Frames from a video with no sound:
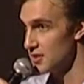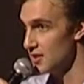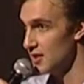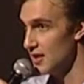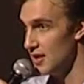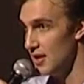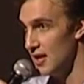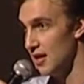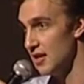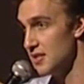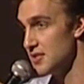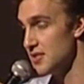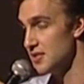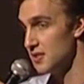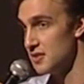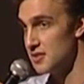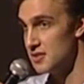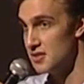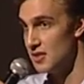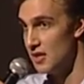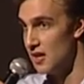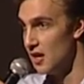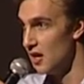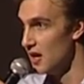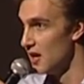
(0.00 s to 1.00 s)
in
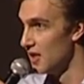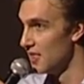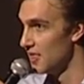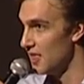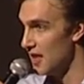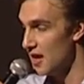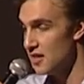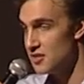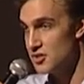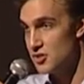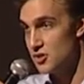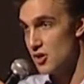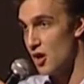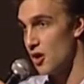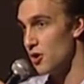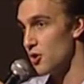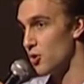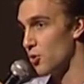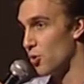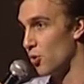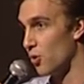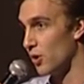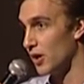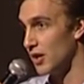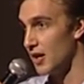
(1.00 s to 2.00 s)
essence, they started
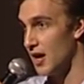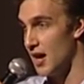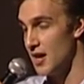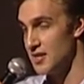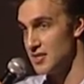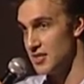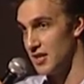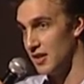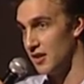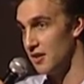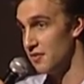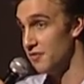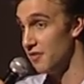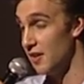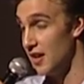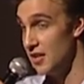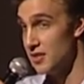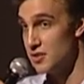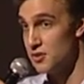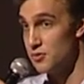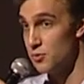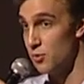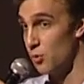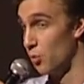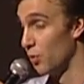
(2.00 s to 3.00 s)
organizing
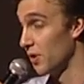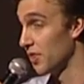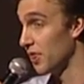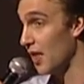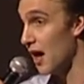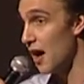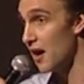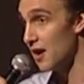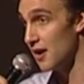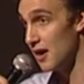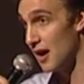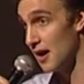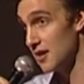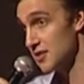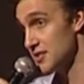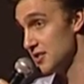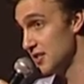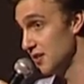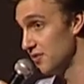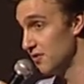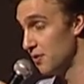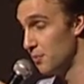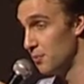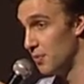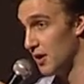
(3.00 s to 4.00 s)
events without us
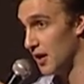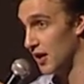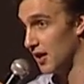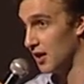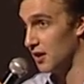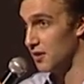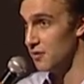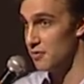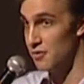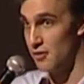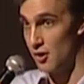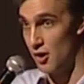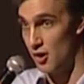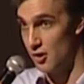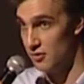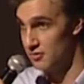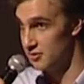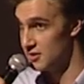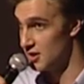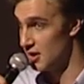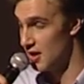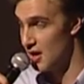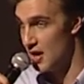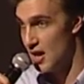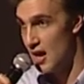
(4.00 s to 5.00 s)
even being
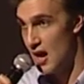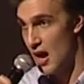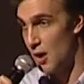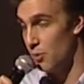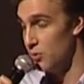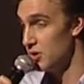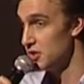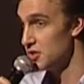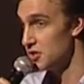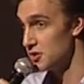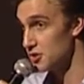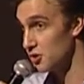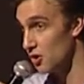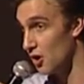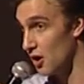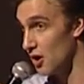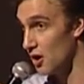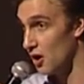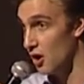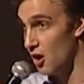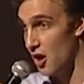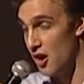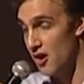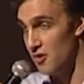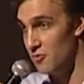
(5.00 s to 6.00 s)
involved, and we just got a
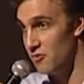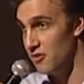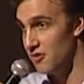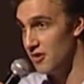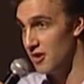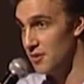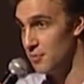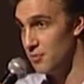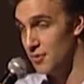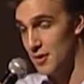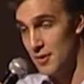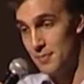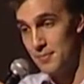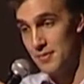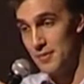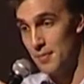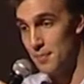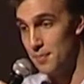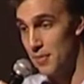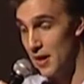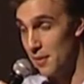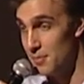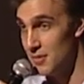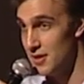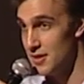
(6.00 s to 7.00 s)
lot of free
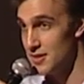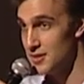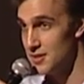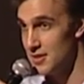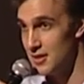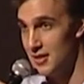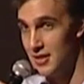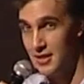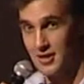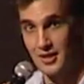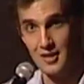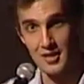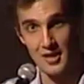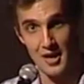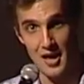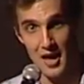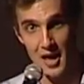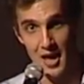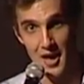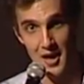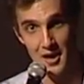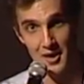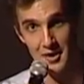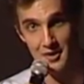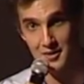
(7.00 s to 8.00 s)
publicity,
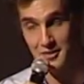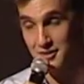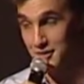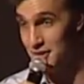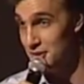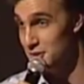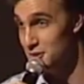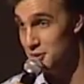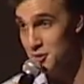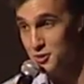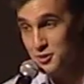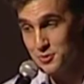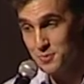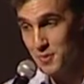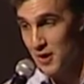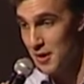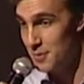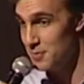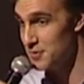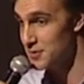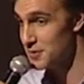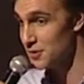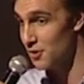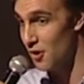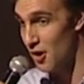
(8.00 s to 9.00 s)
and the
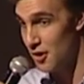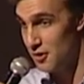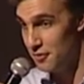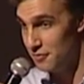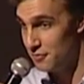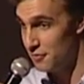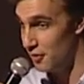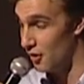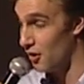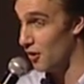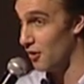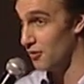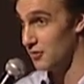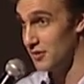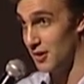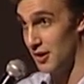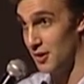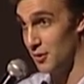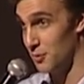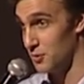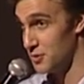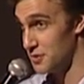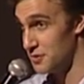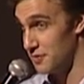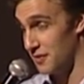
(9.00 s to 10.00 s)
newspapers got involved, and
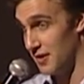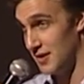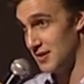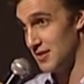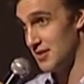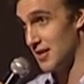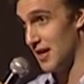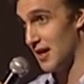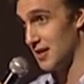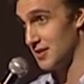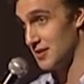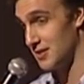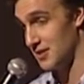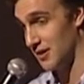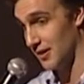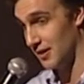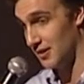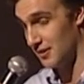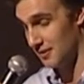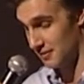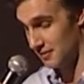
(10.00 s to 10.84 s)
it was fantastic.